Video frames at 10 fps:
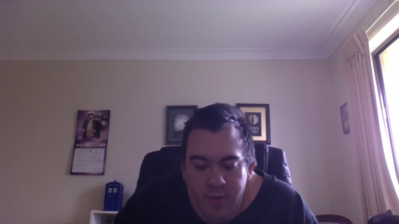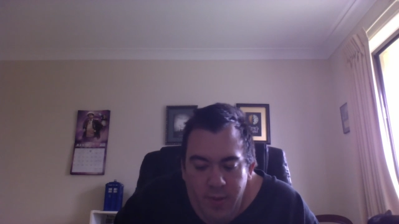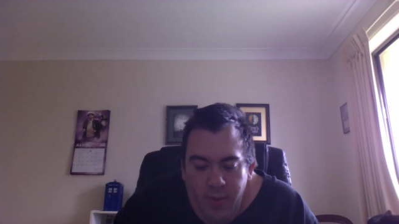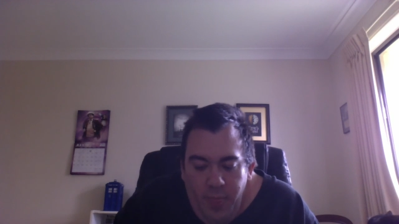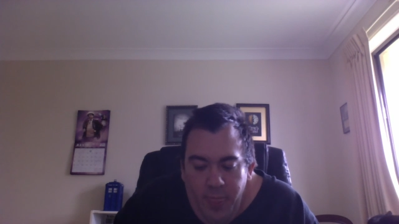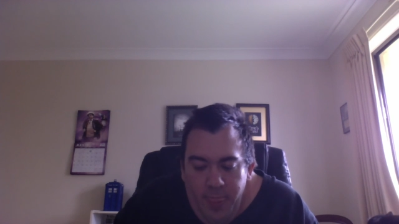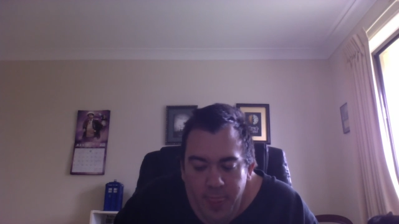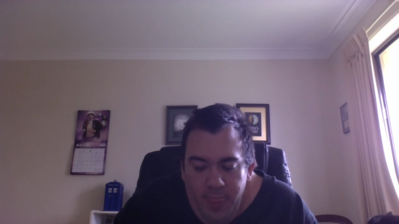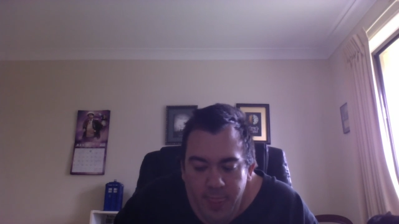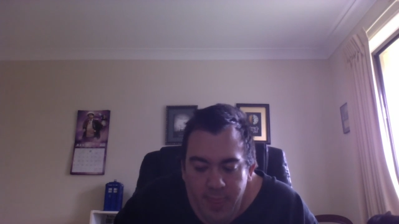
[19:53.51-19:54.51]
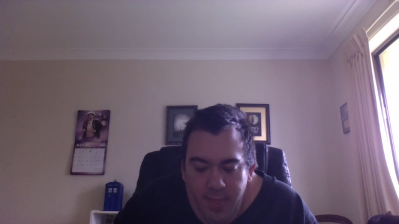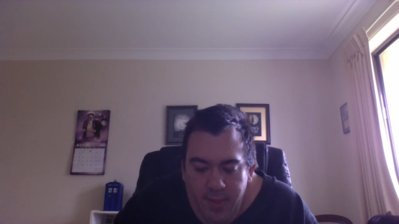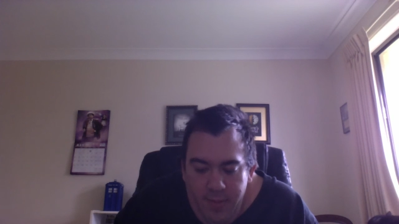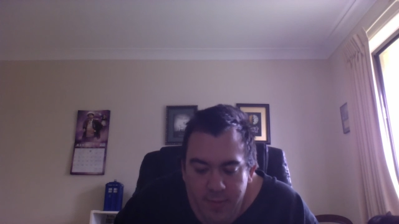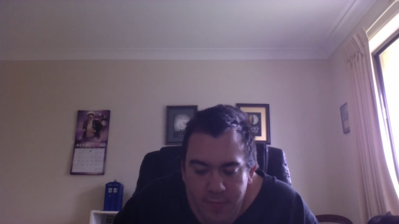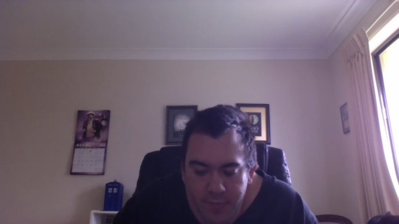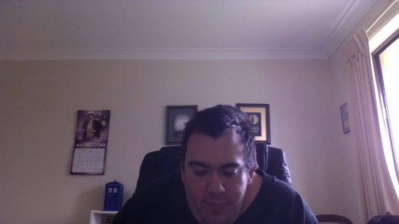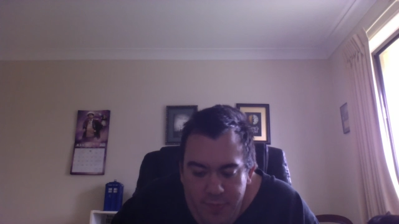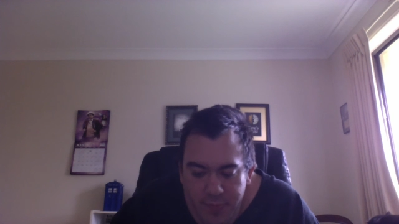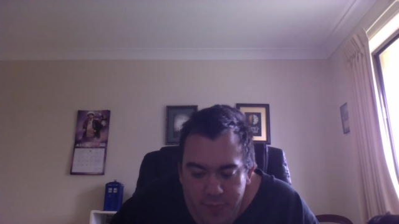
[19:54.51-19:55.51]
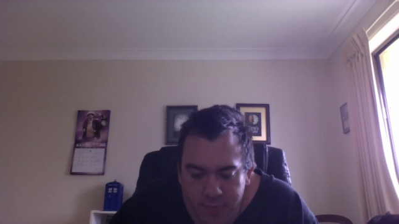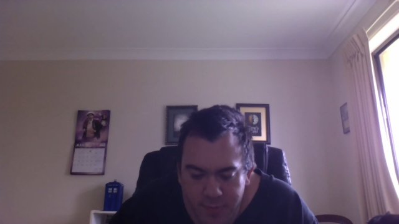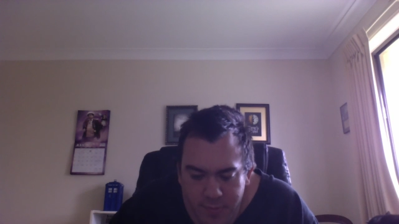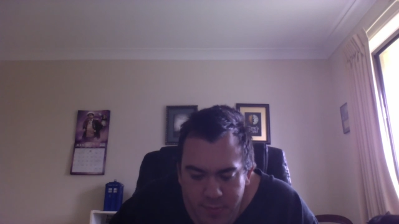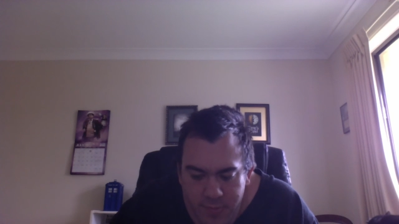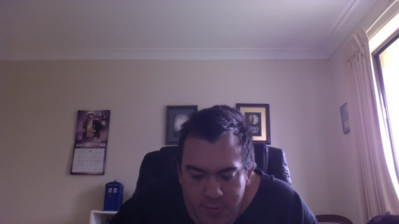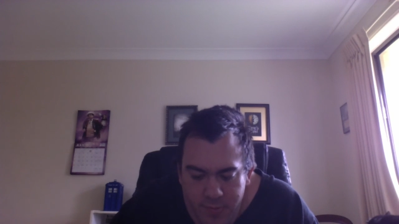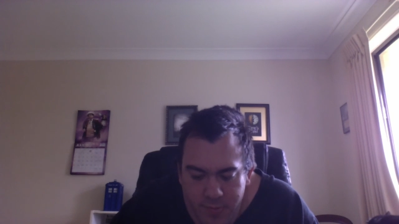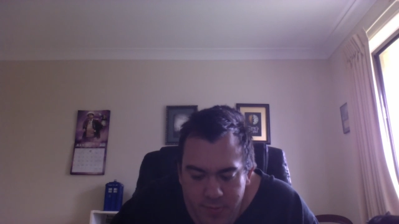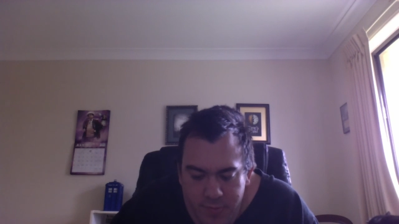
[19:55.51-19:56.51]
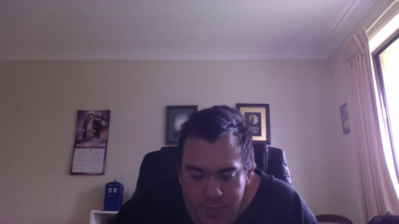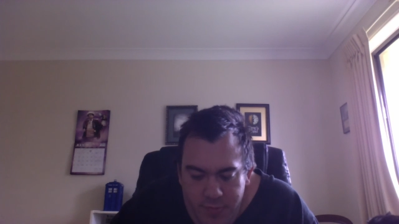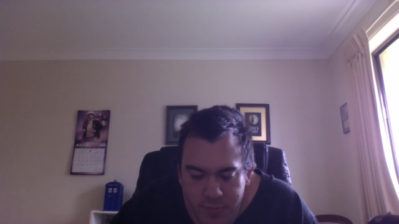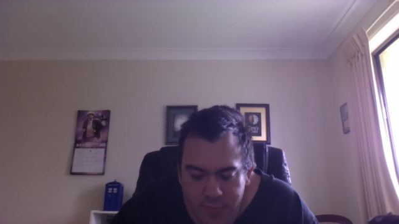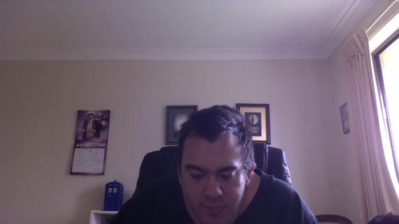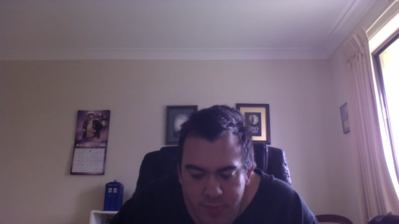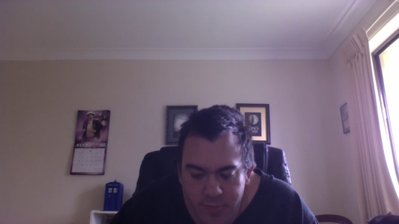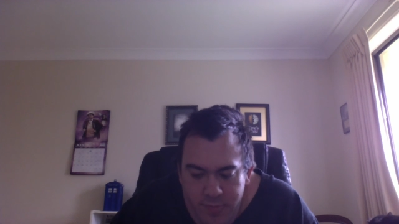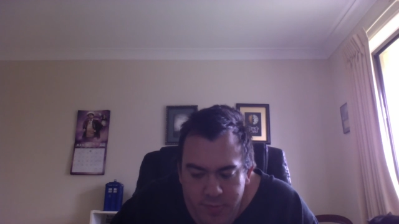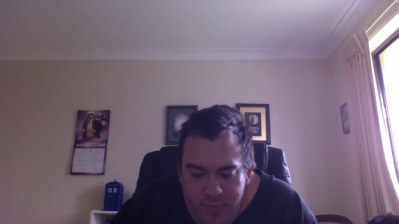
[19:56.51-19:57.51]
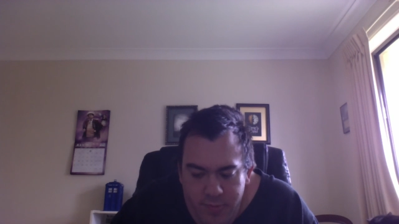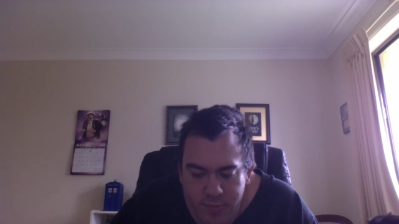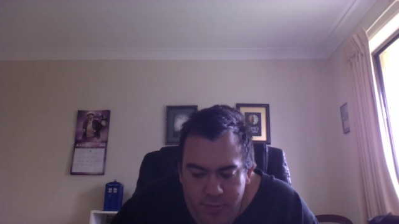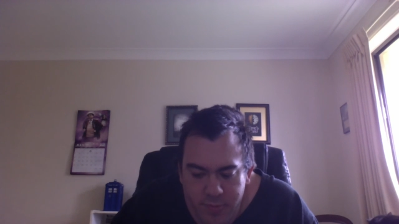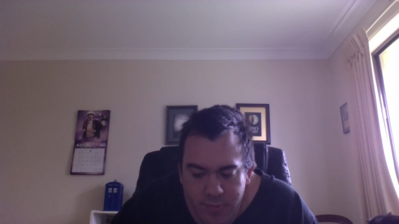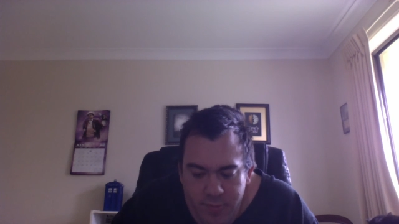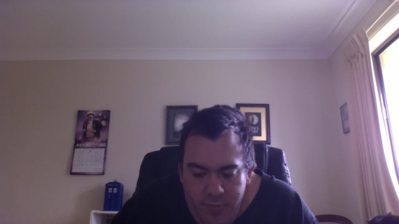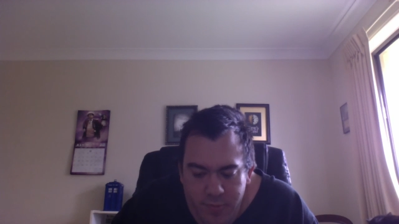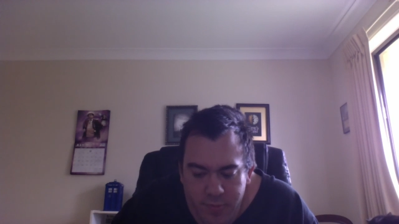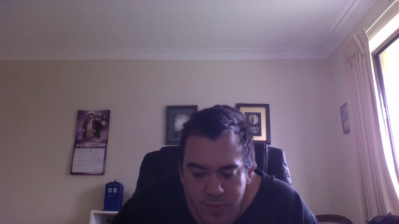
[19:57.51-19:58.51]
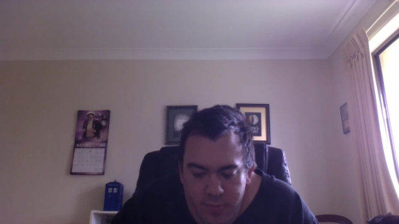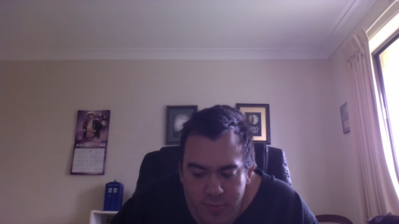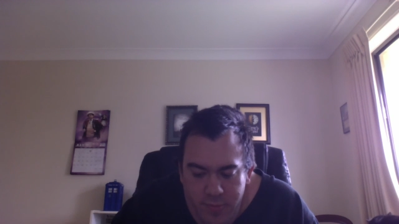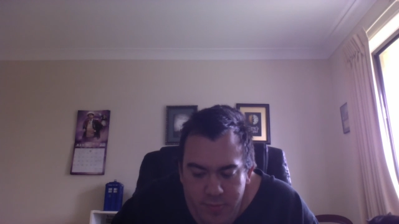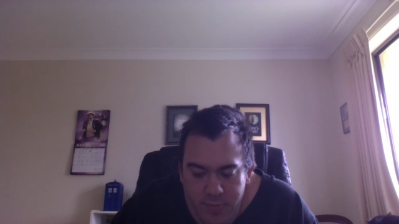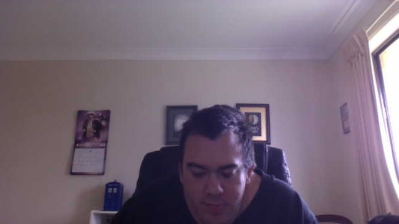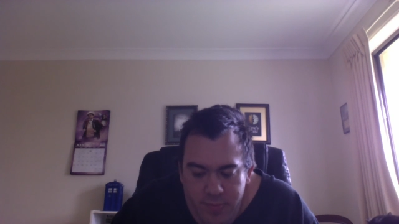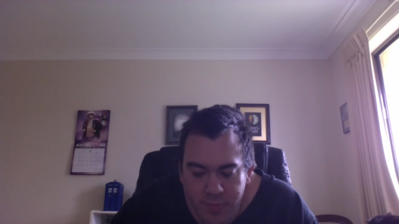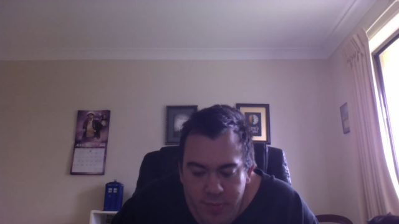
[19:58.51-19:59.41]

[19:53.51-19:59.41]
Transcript: (silence)